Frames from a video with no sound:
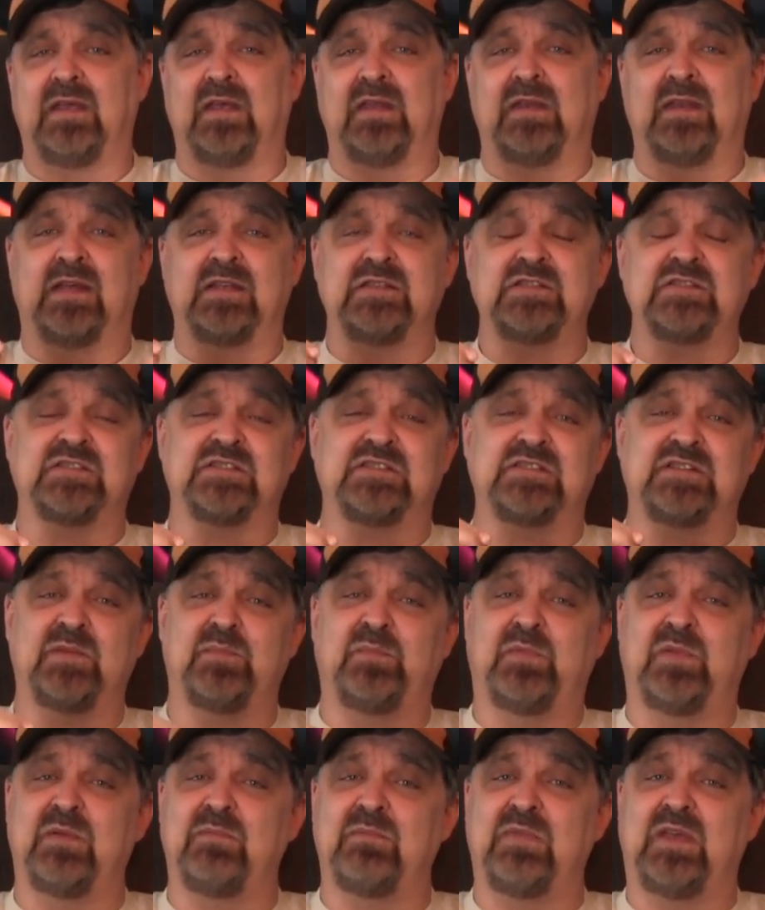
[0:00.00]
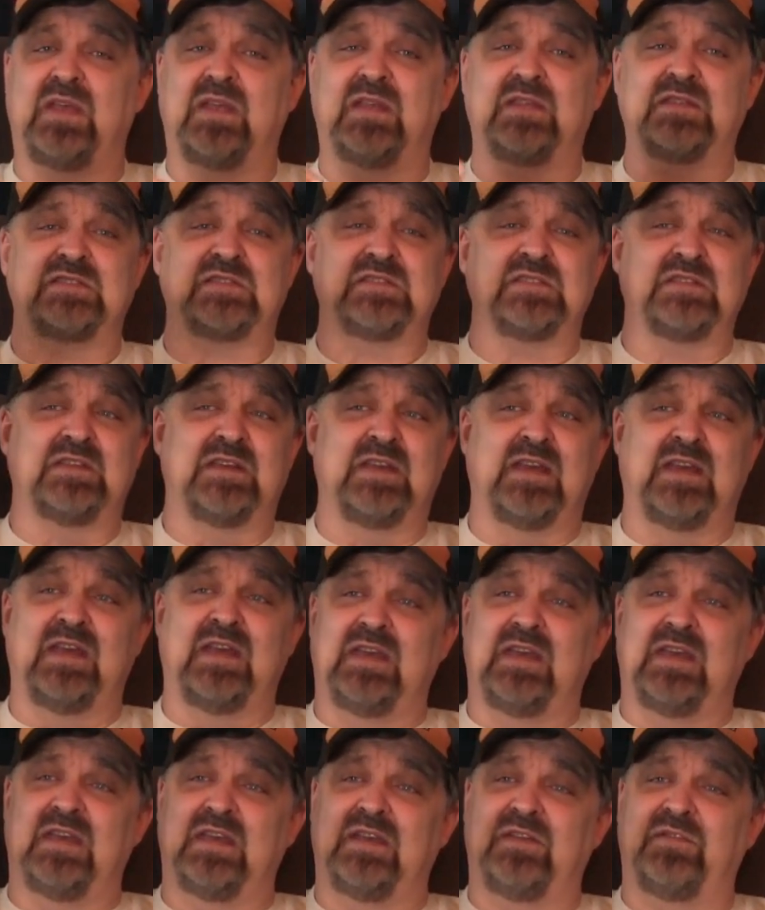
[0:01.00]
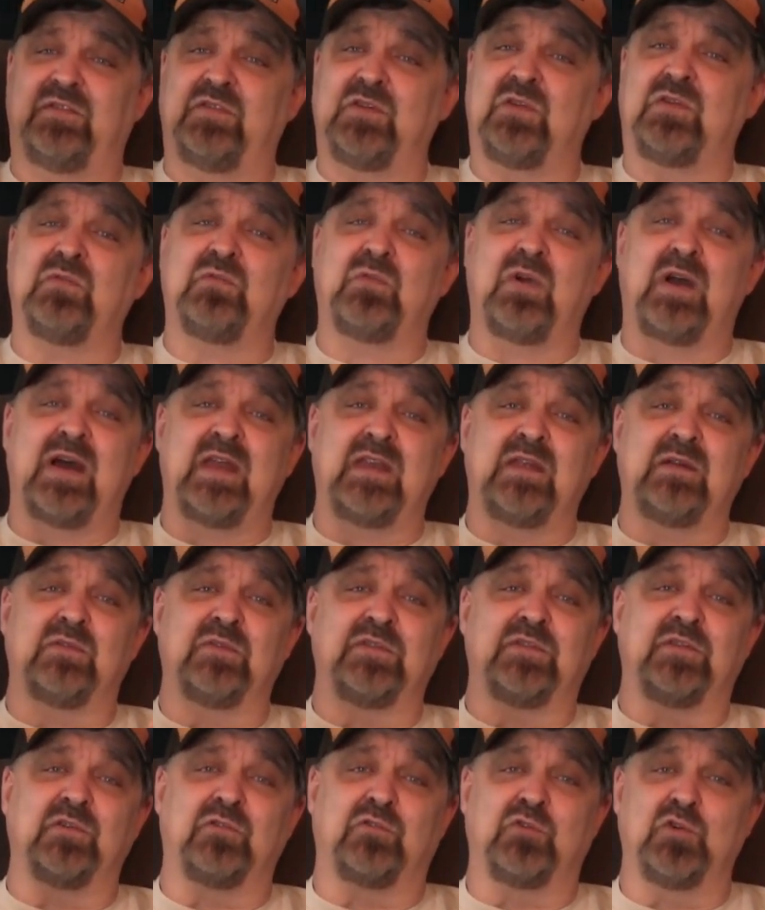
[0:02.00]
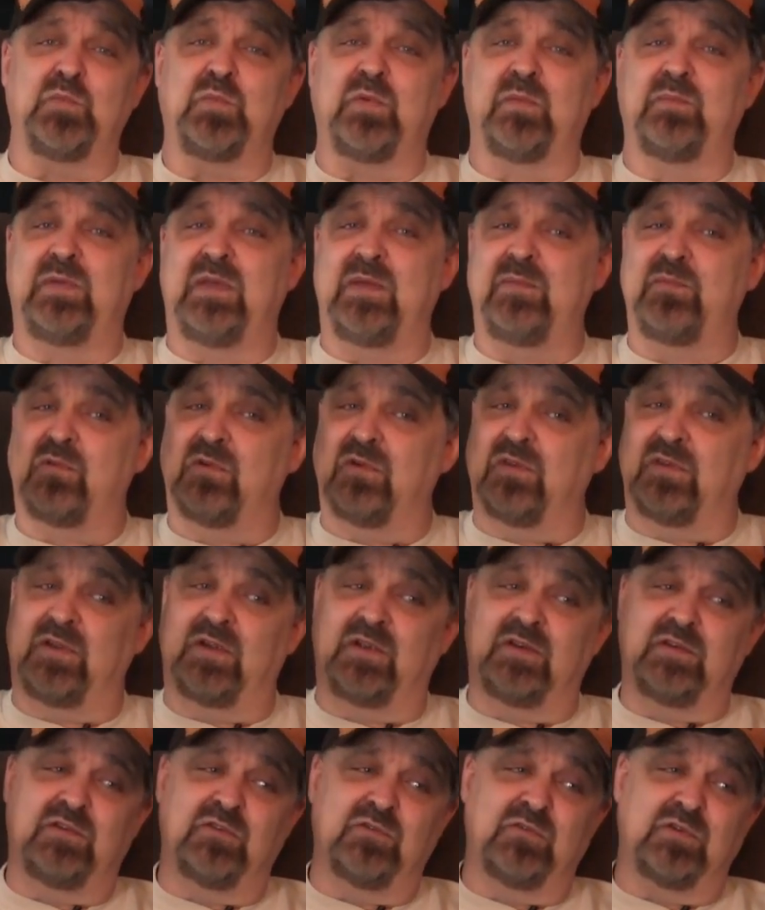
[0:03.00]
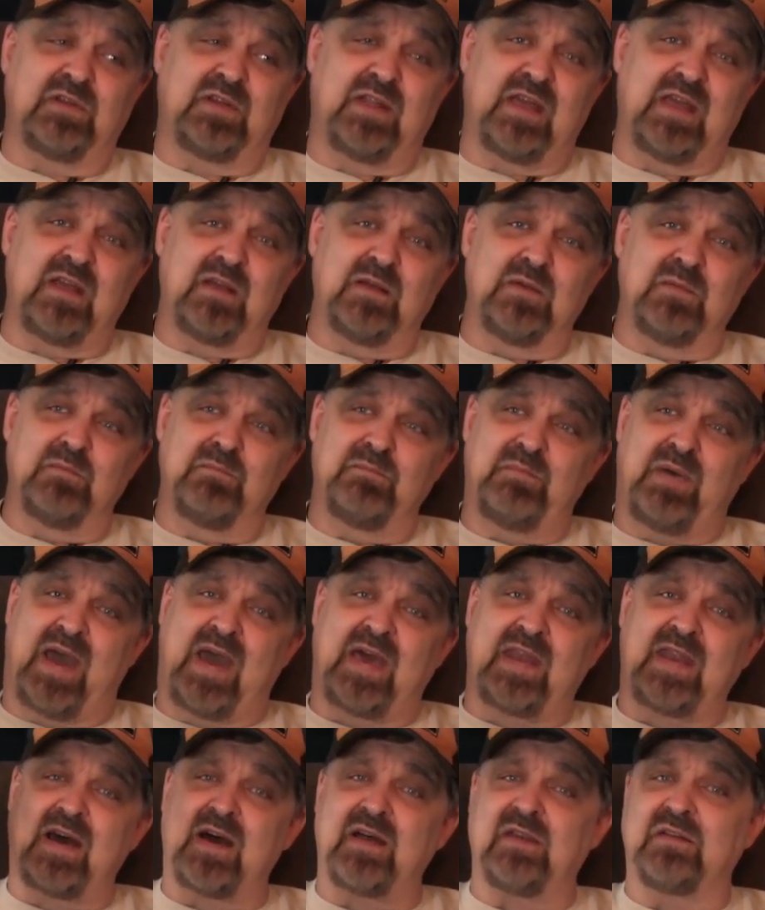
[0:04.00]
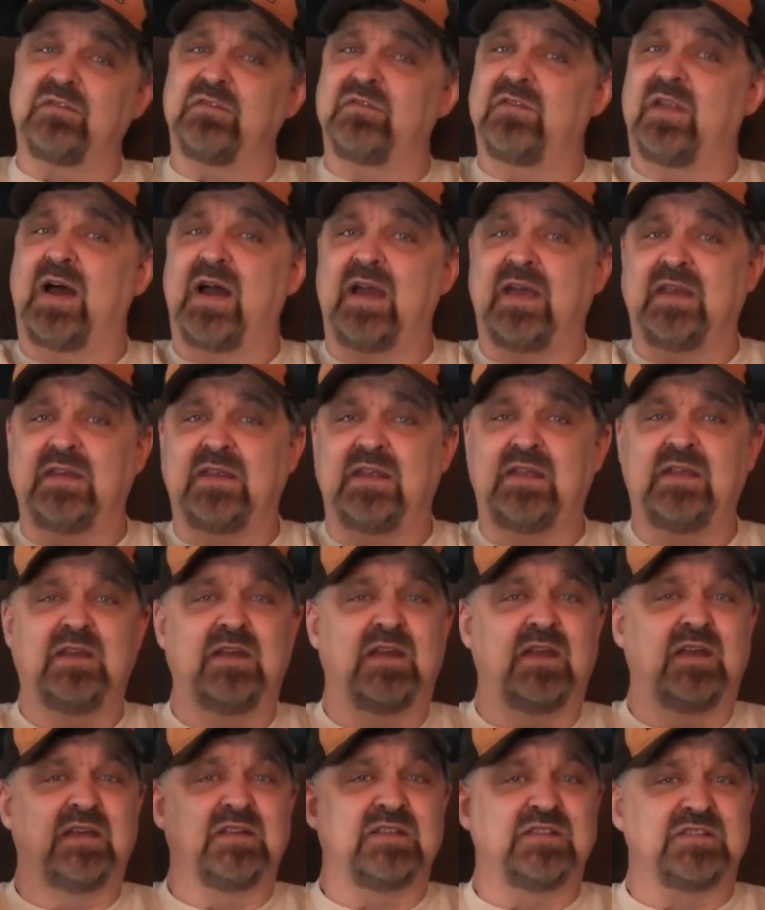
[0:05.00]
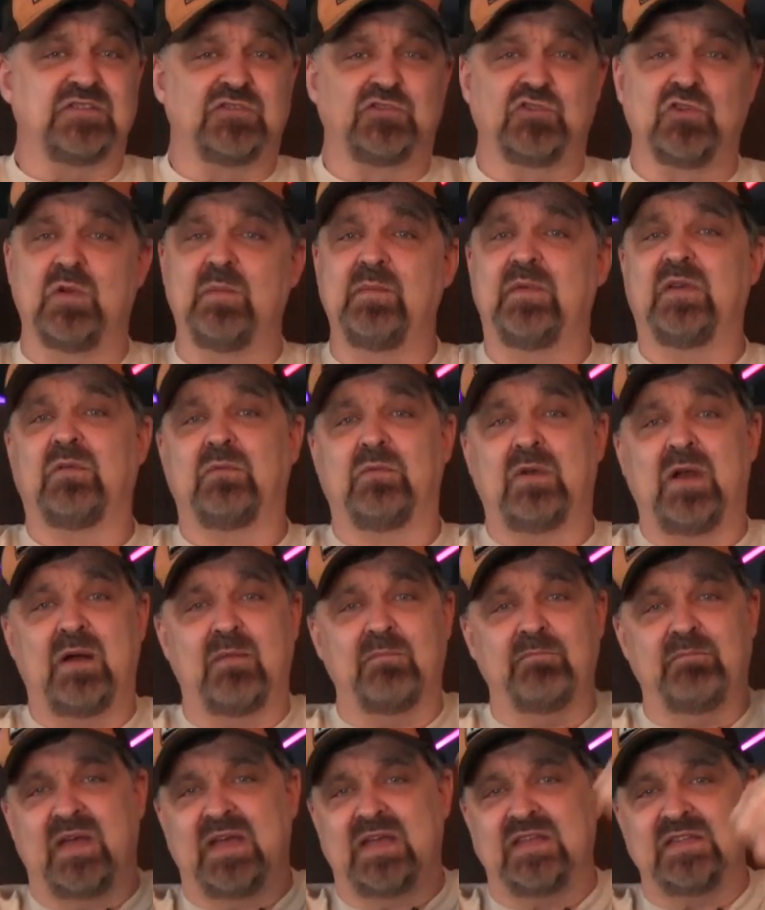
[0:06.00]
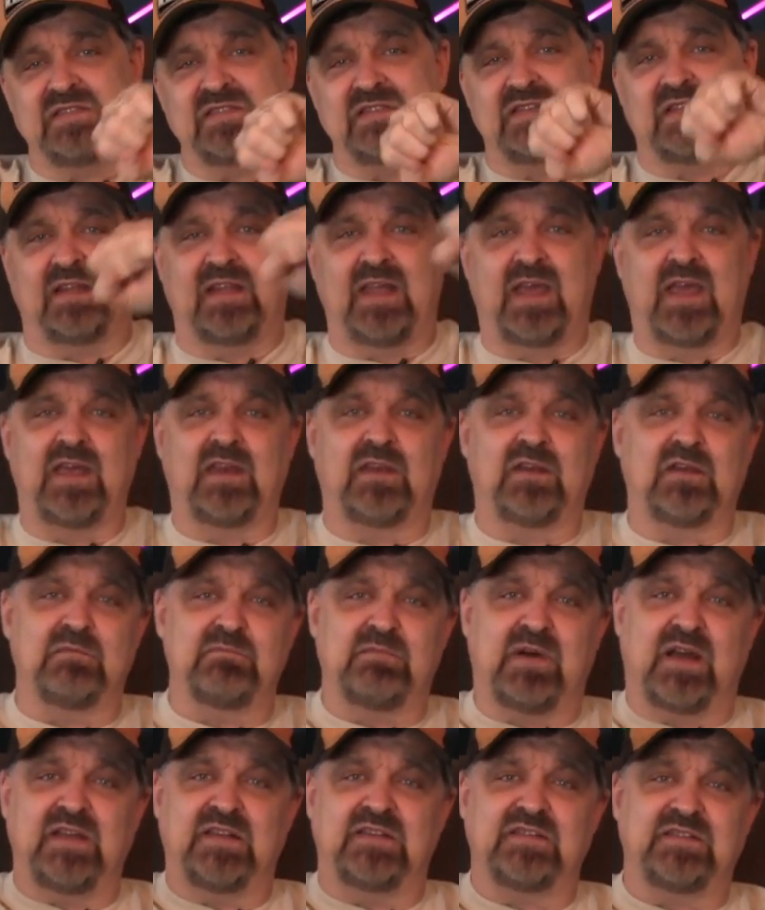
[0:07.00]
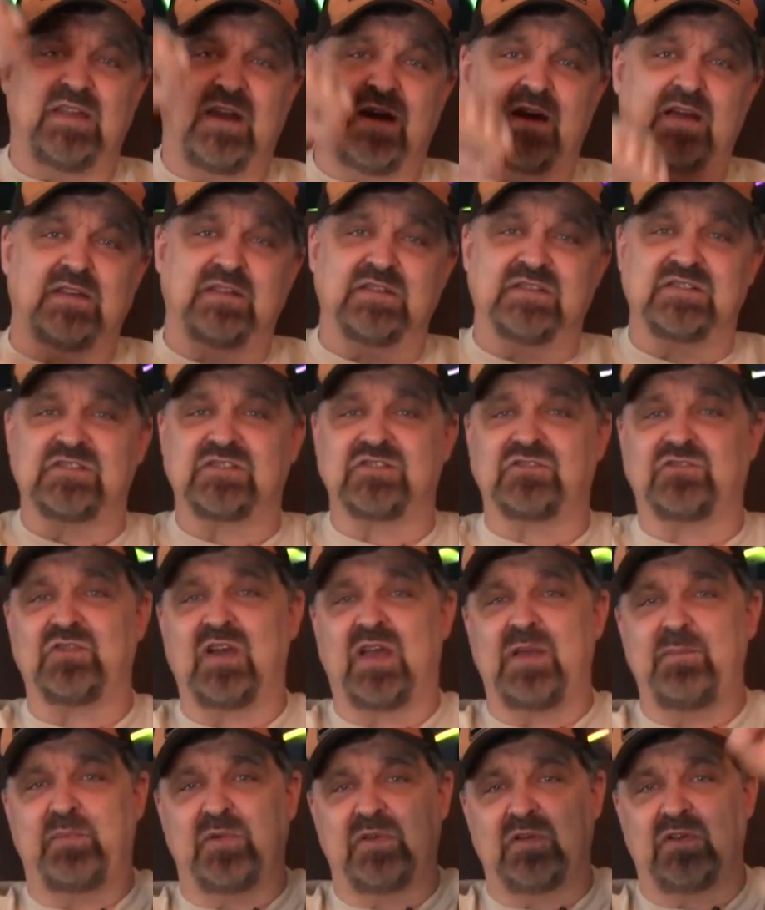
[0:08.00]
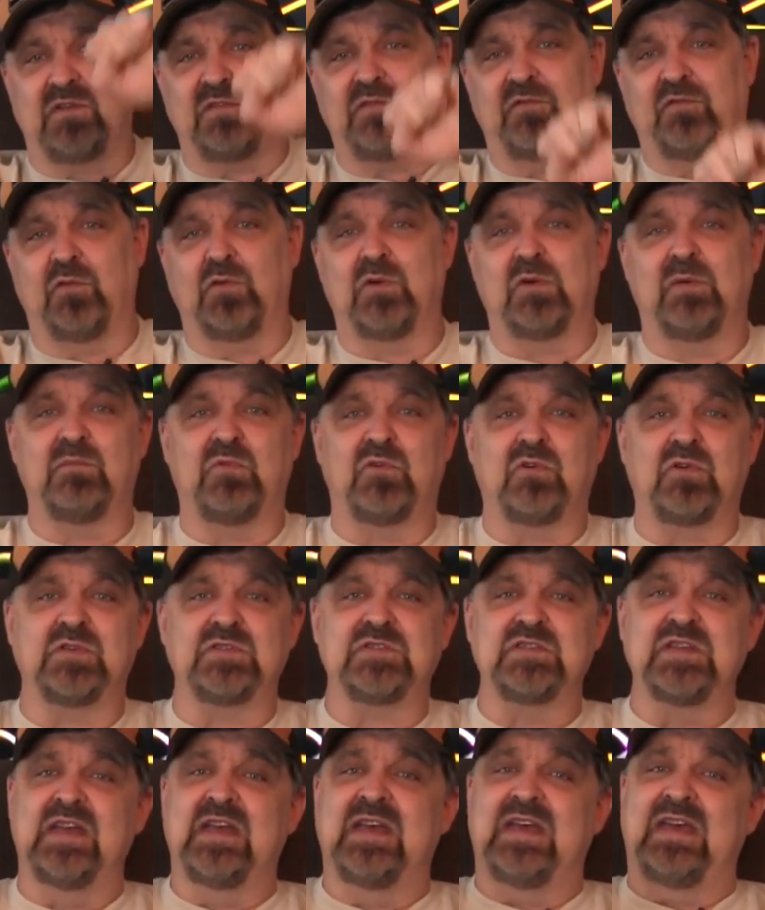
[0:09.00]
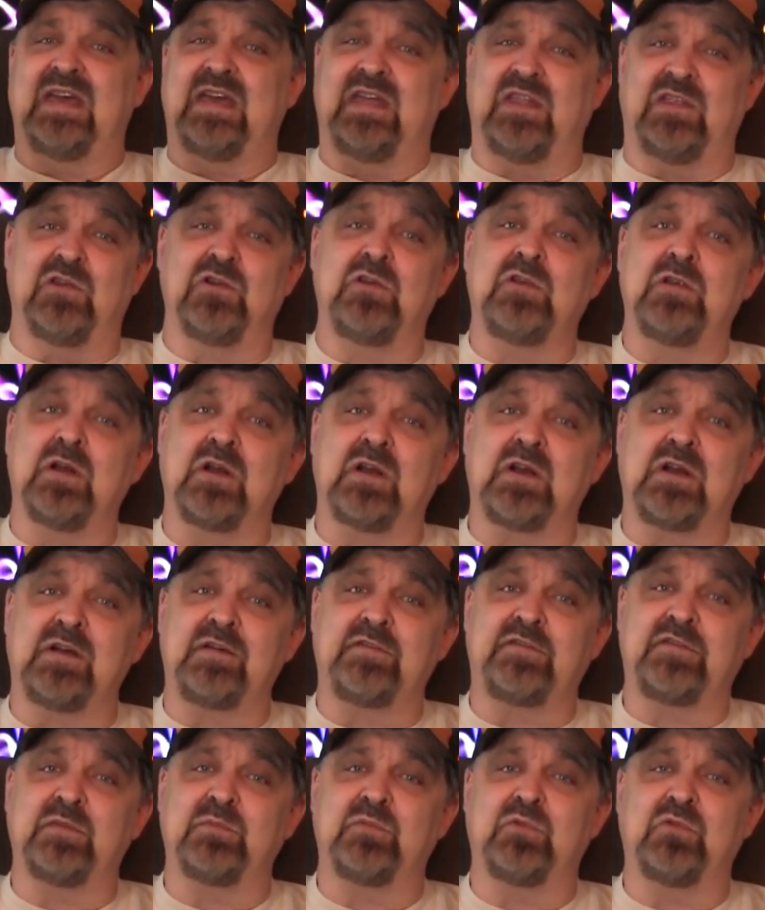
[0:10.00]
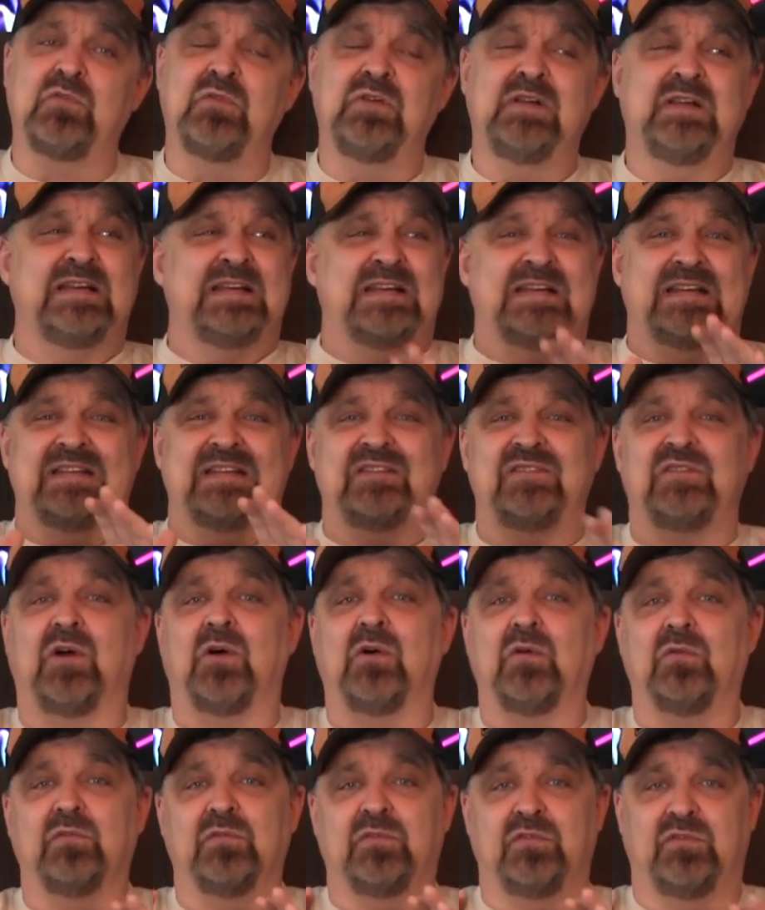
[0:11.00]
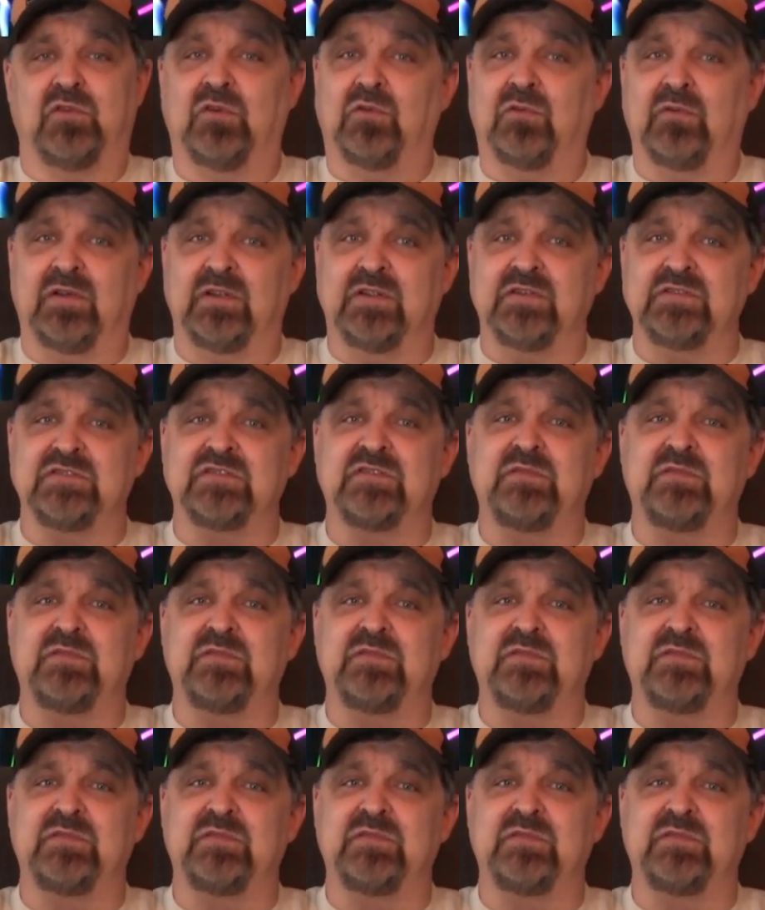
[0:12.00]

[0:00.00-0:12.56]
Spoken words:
And that just simply means if you're riding with a group of people and they're doing like bat out of 90, zooming around bends and laying their bikes down and scraping their floorboards, and you're not comfortable, don't do it.